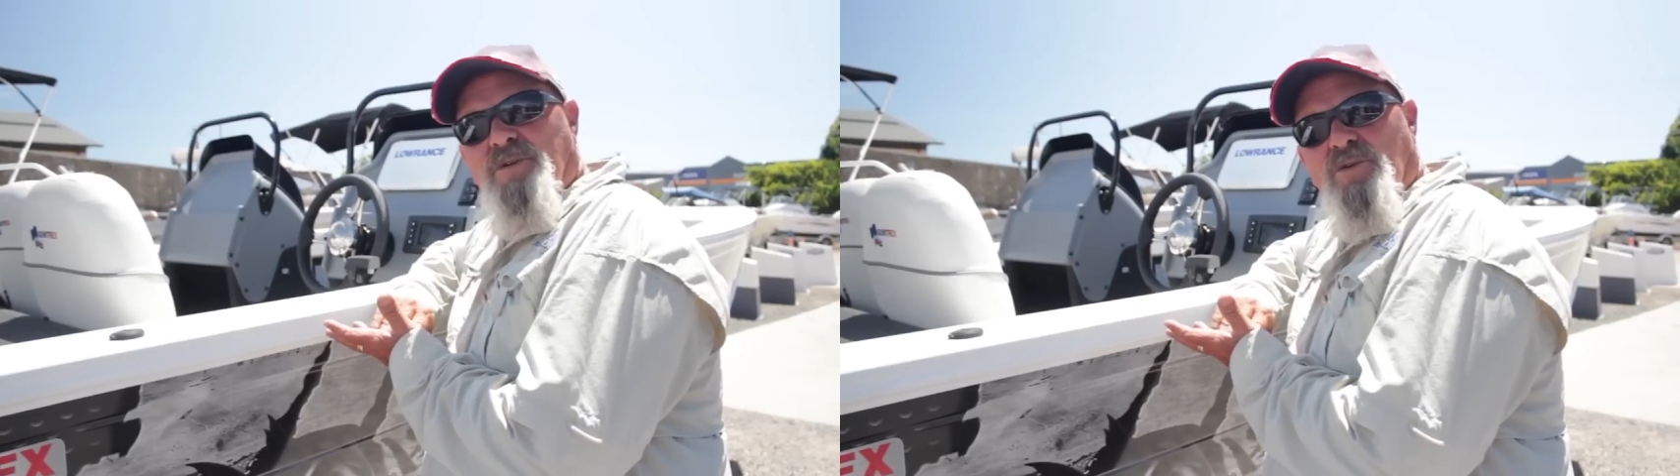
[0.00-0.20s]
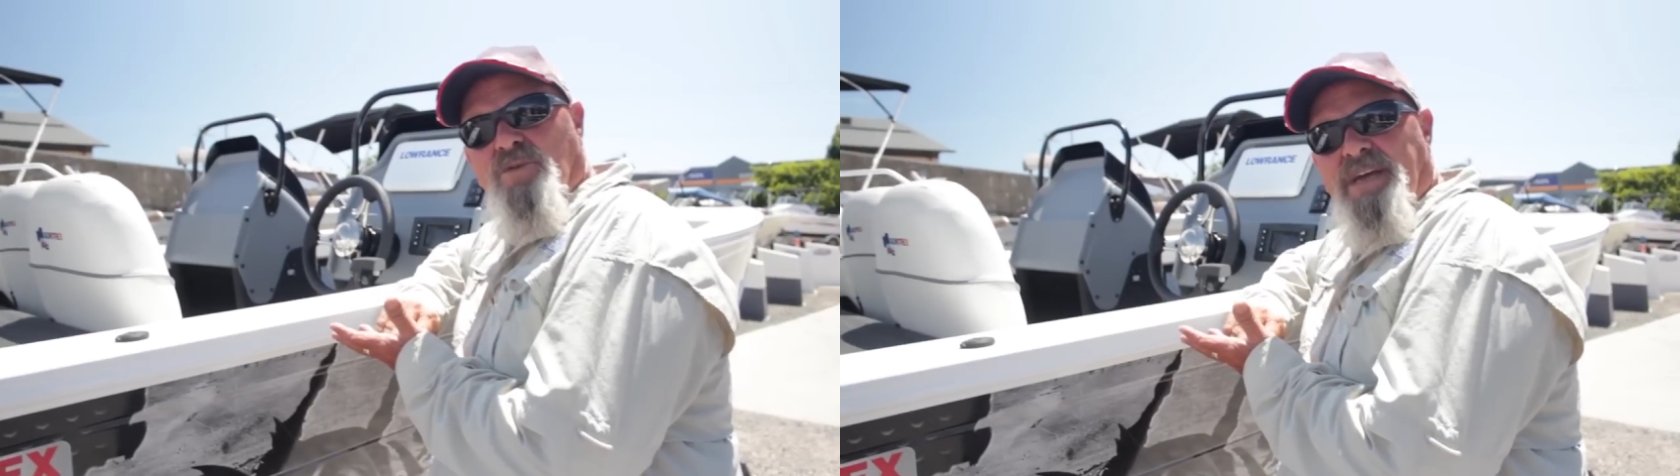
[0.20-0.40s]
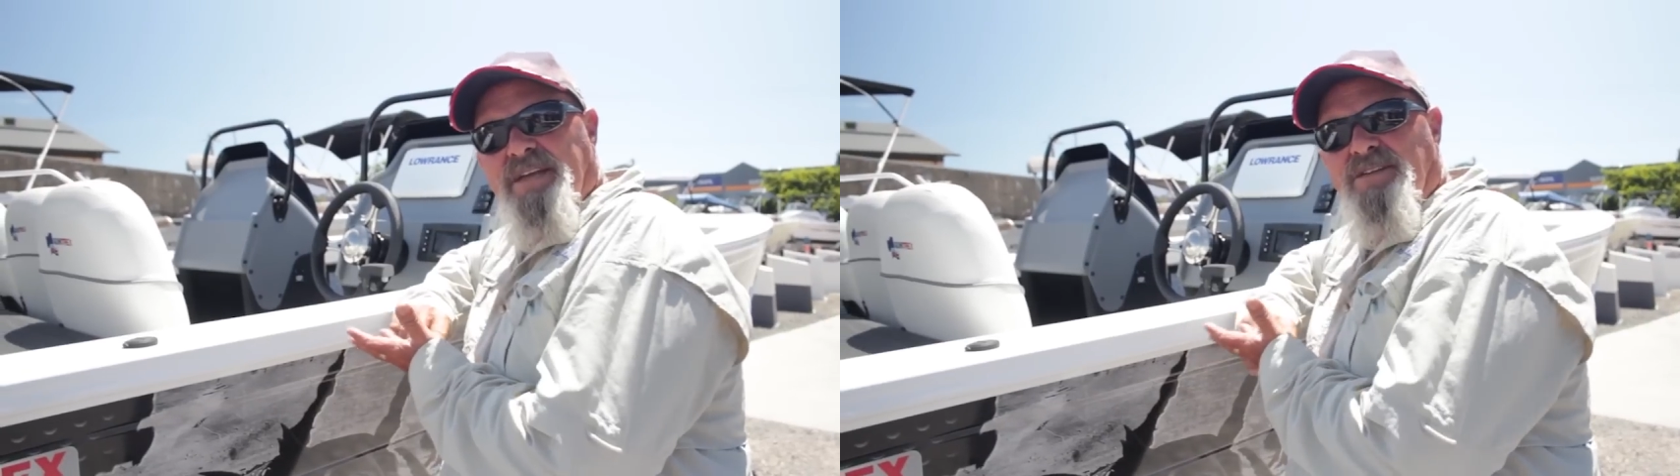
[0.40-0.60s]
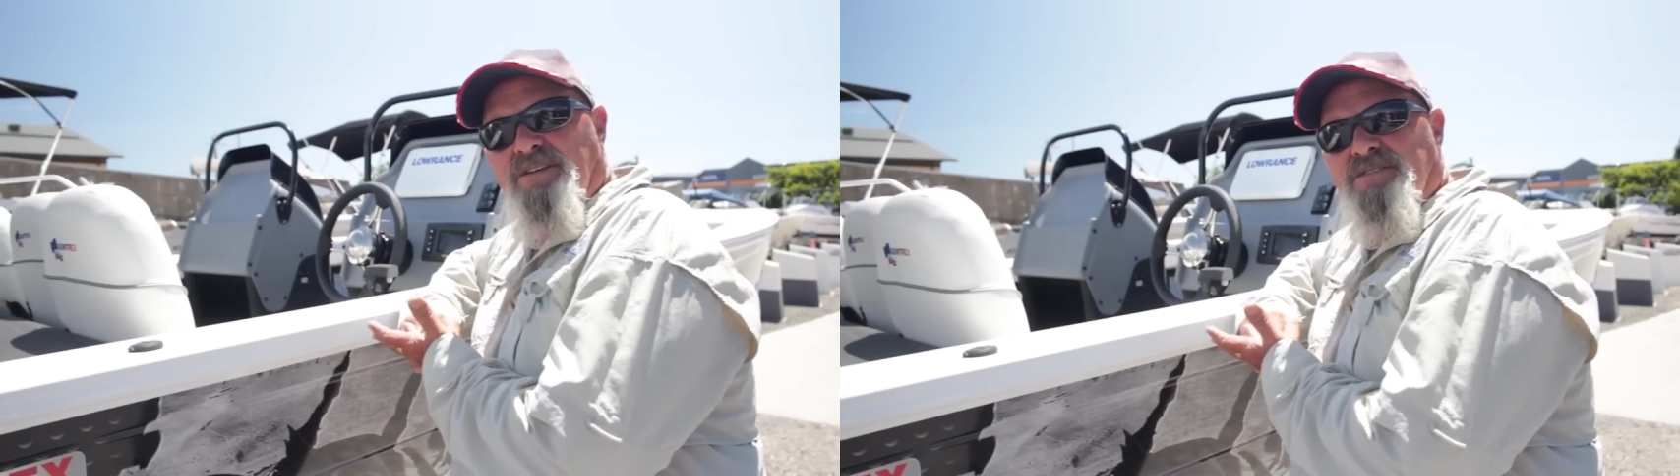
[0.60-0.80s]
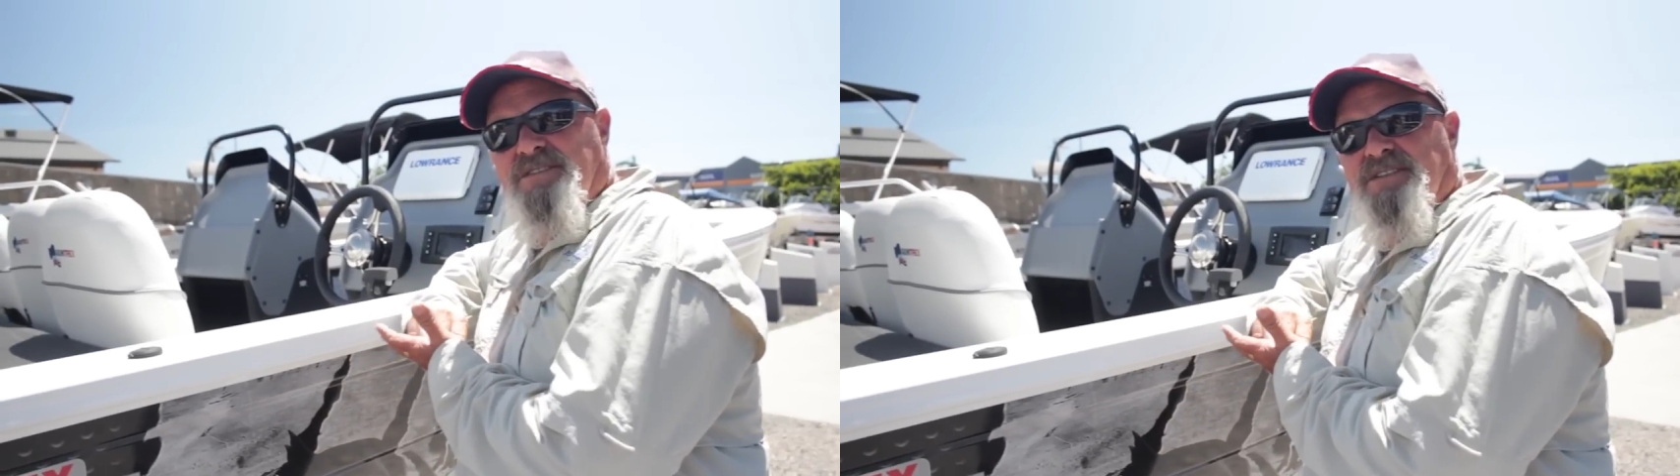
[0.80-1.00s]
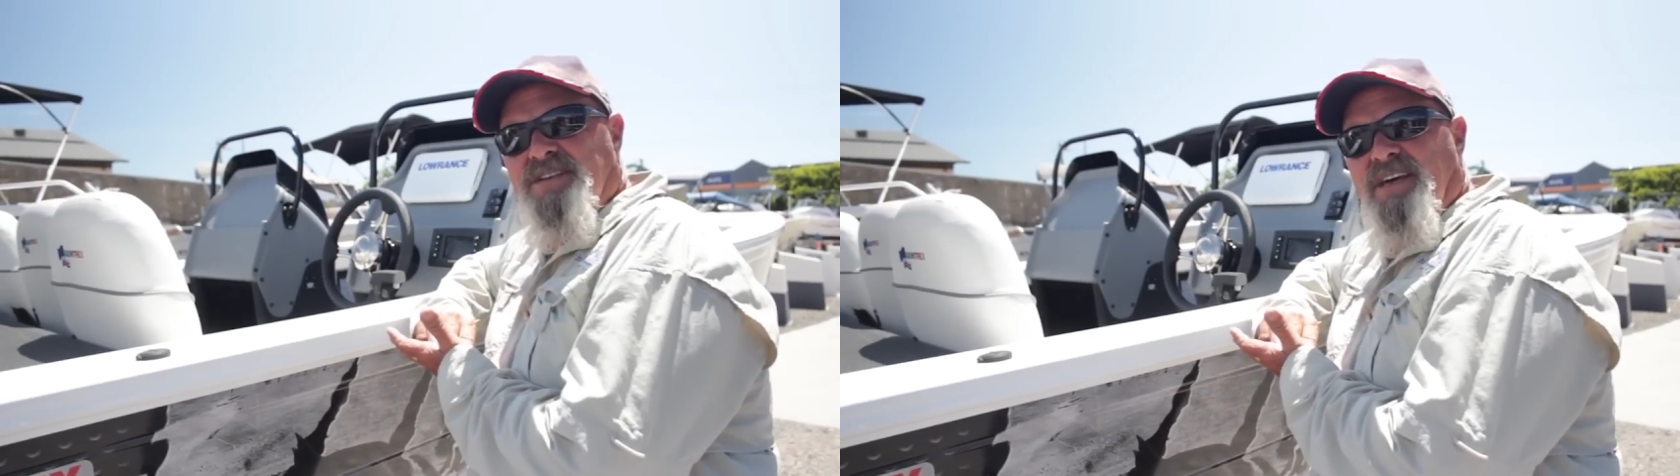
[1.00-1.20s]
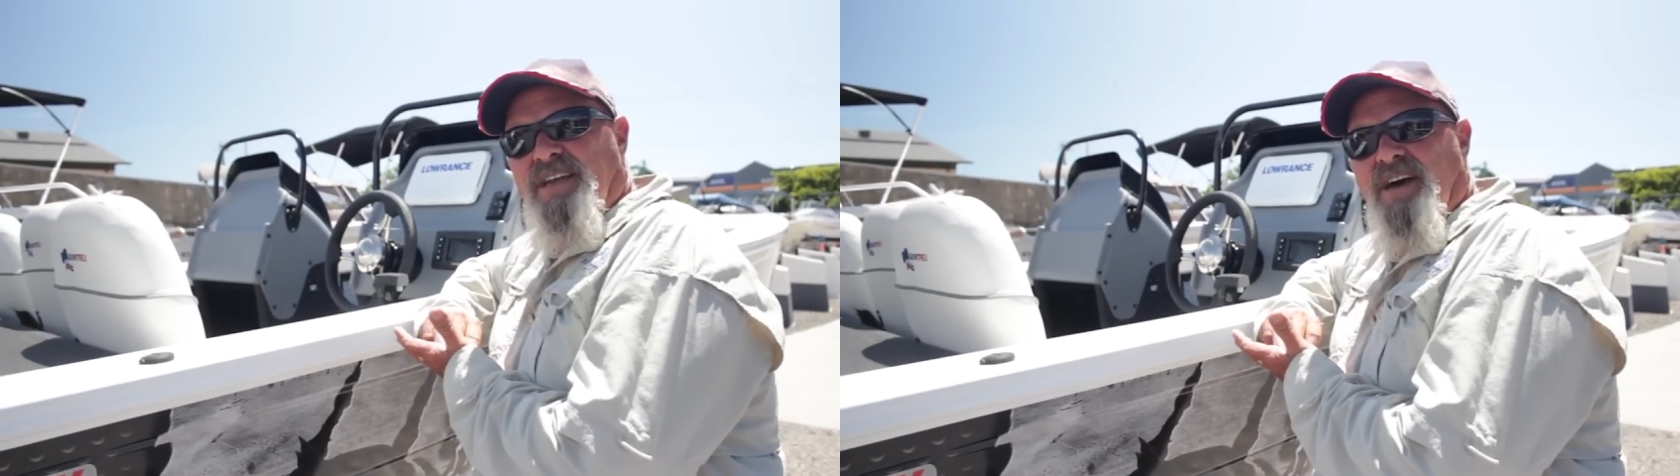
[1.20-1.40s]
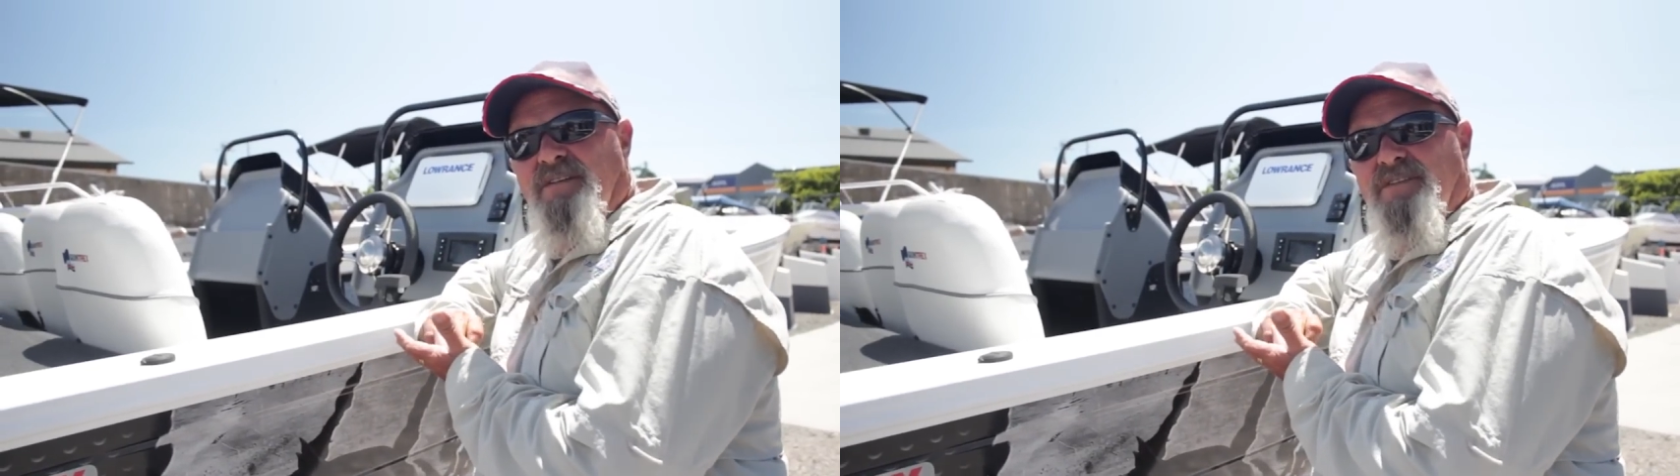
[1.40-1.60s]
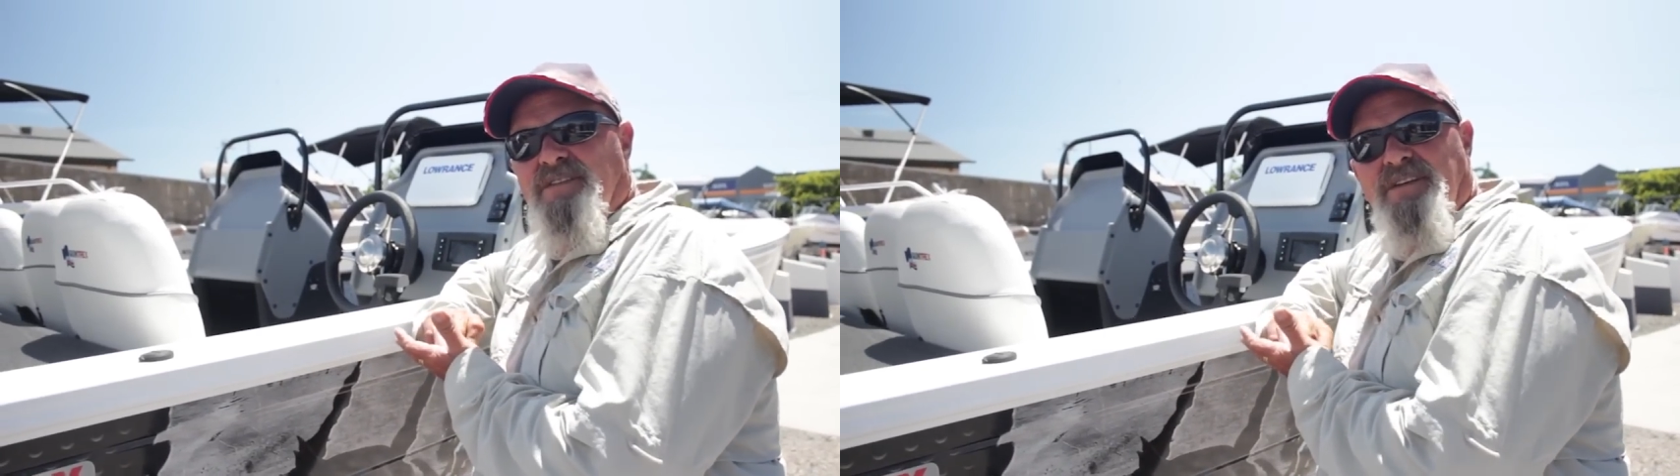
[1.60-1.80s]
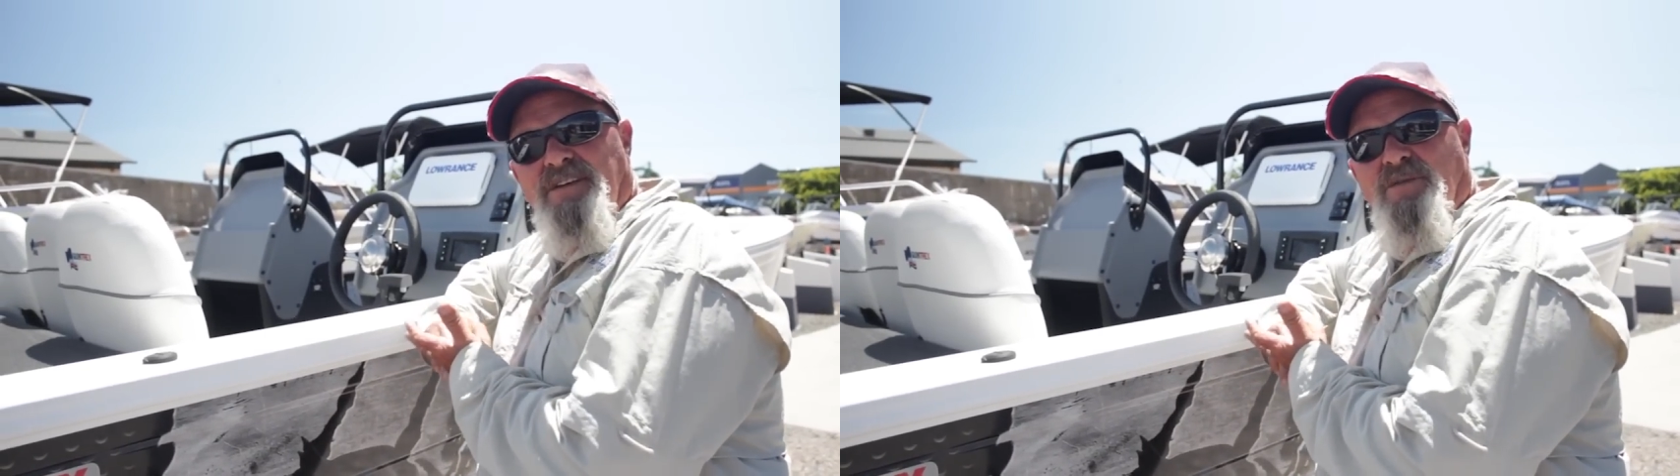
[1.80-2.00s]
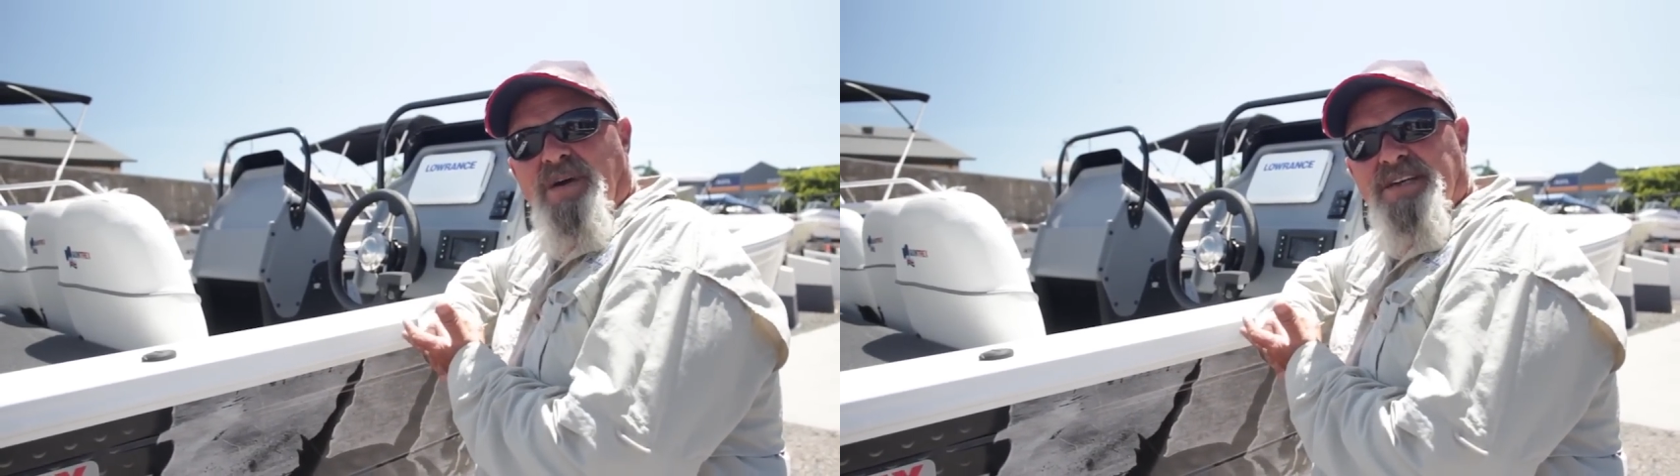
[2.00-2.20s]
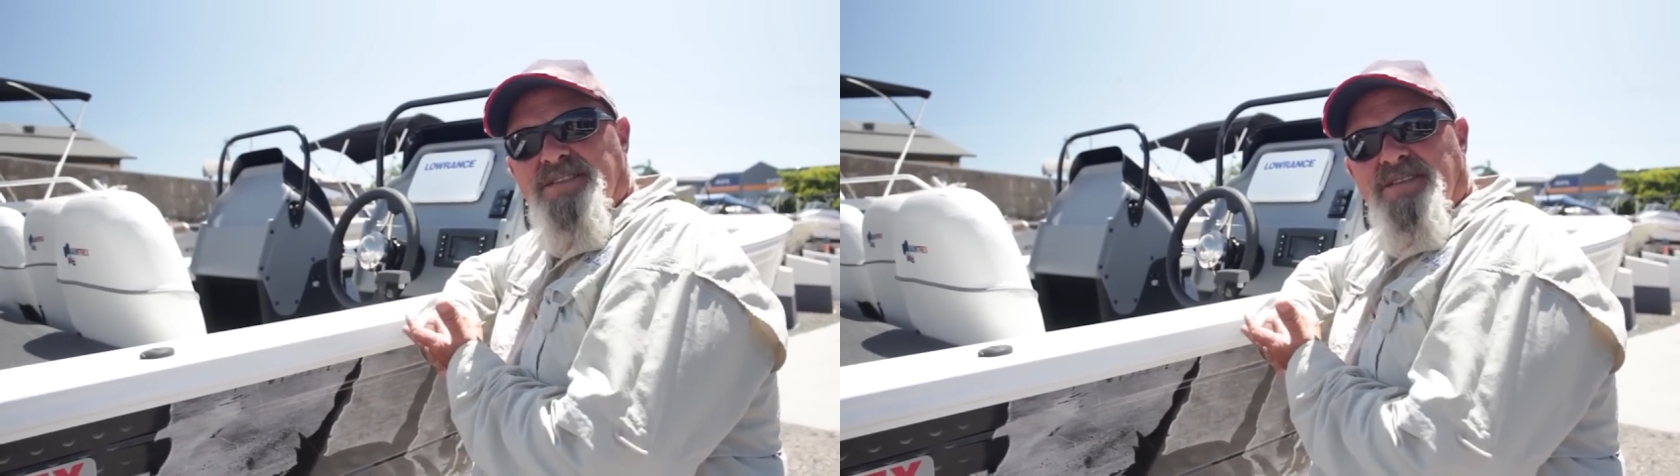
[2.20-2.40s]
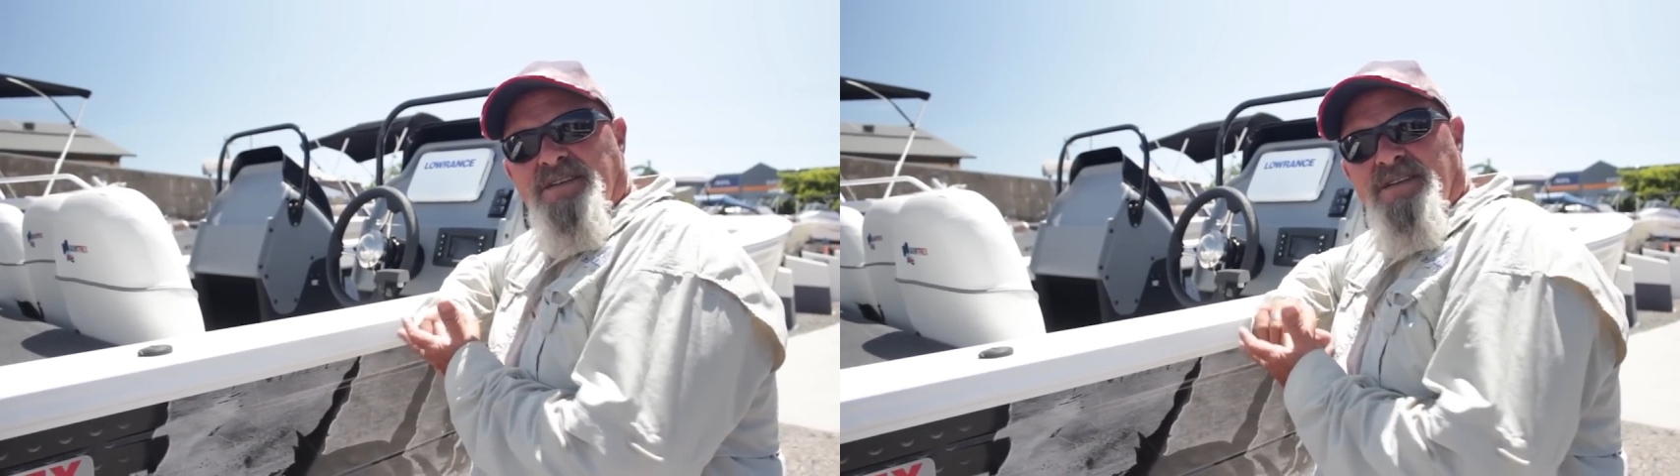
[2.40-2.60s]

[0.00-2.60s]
we're all getting used to seeing over in the US